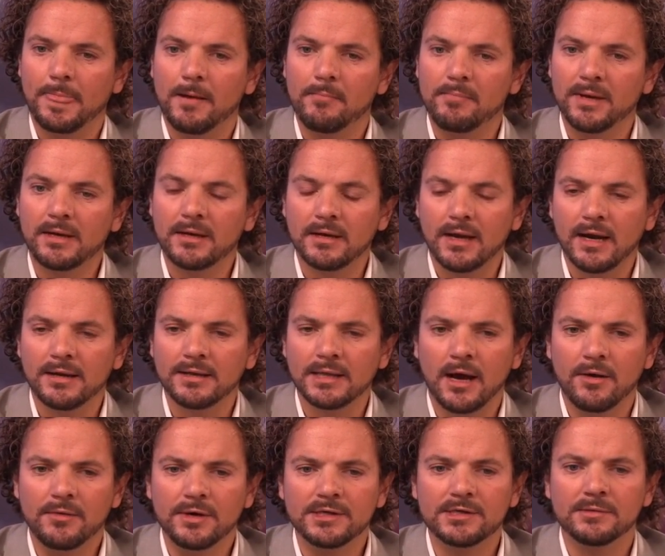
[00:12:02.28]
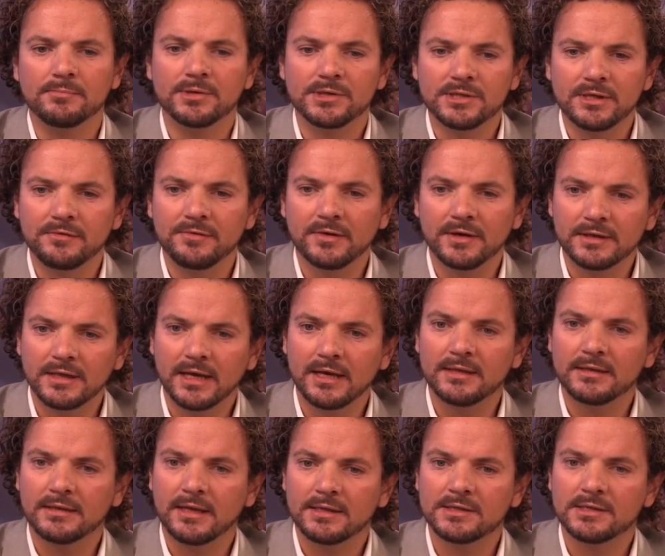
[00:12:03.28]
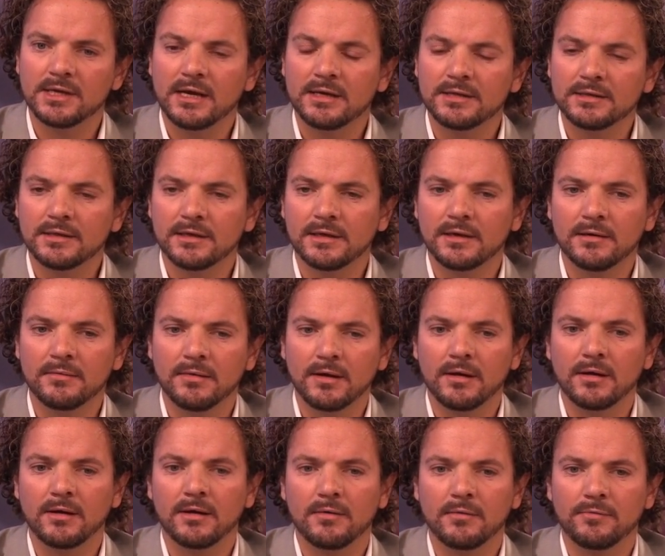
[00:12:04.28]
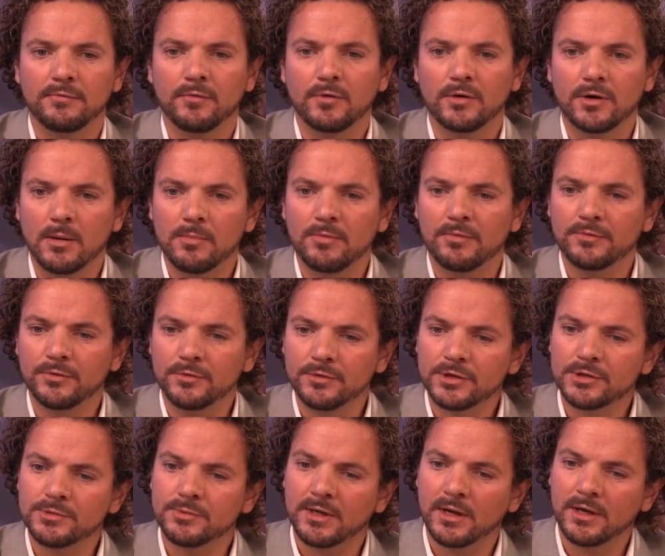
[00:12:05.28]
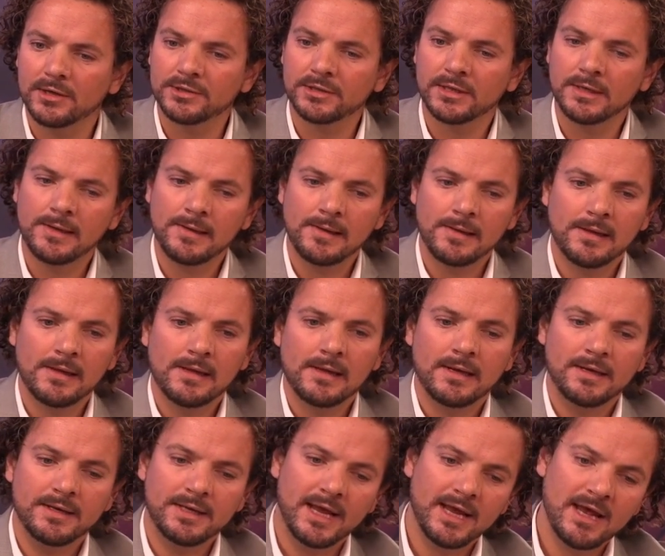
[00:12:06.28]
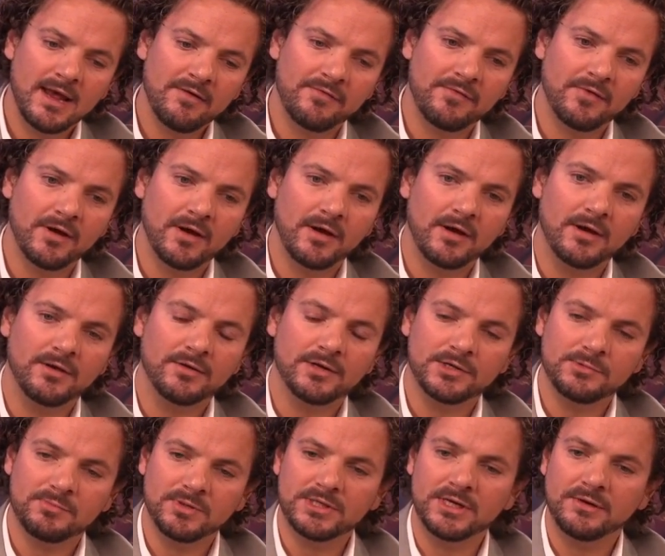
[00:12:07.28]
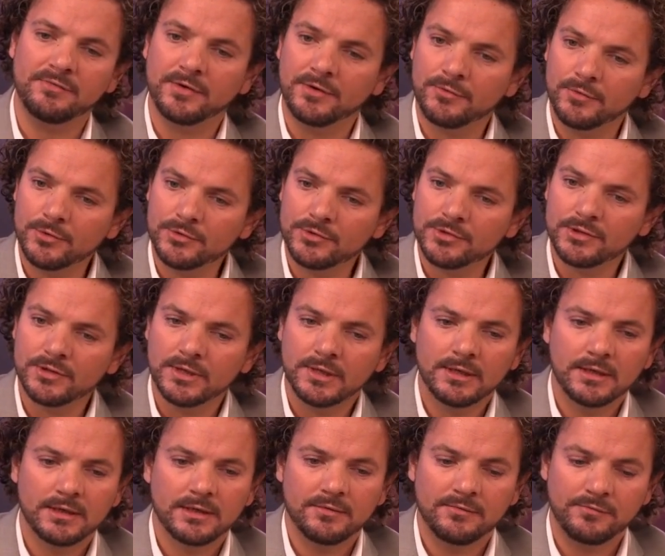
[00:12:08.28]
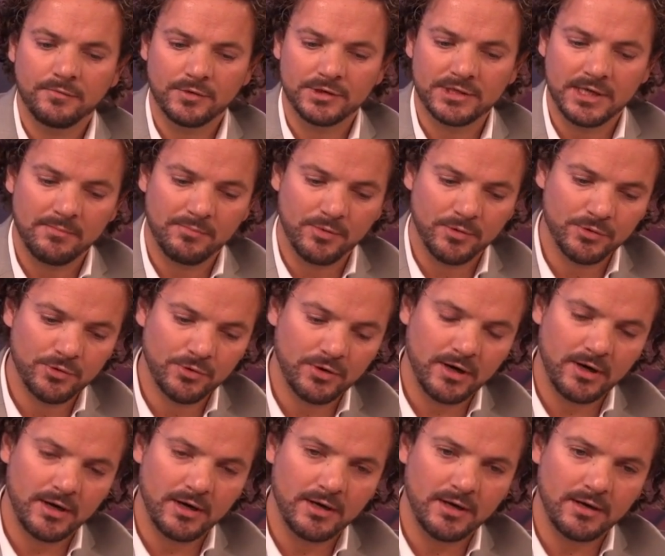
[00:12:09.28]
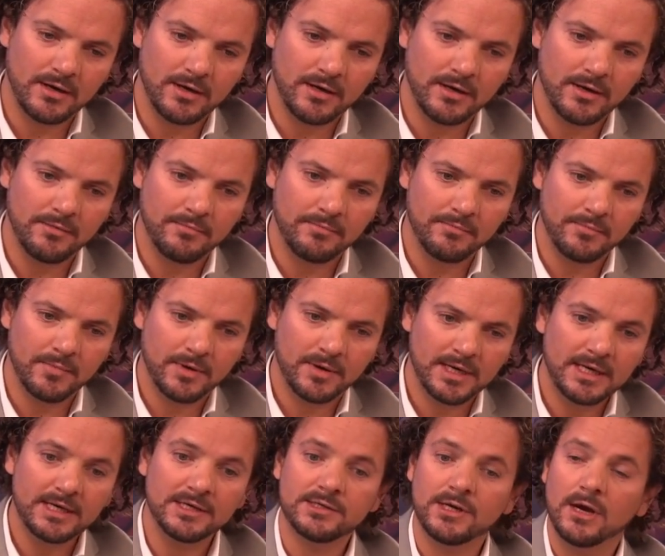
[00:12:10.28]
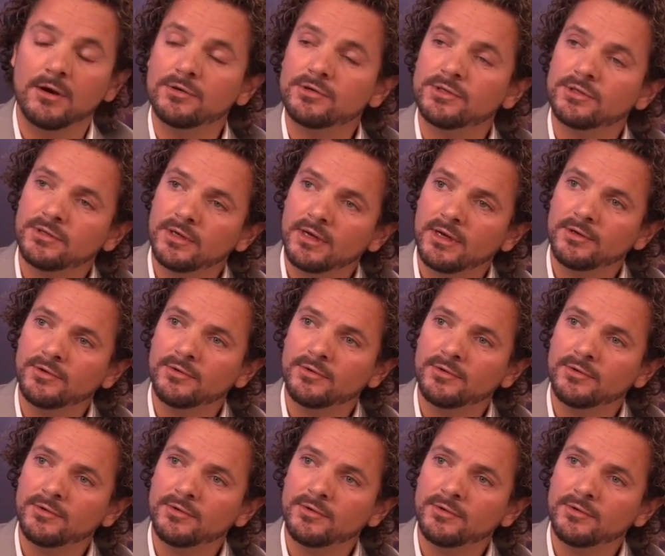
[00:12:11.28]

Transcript: a big client now, Eastern Pacific, that, that signed uh, uh, for a couple of units with us. They have a, a specific route, for example, uh, um, East Coast uh,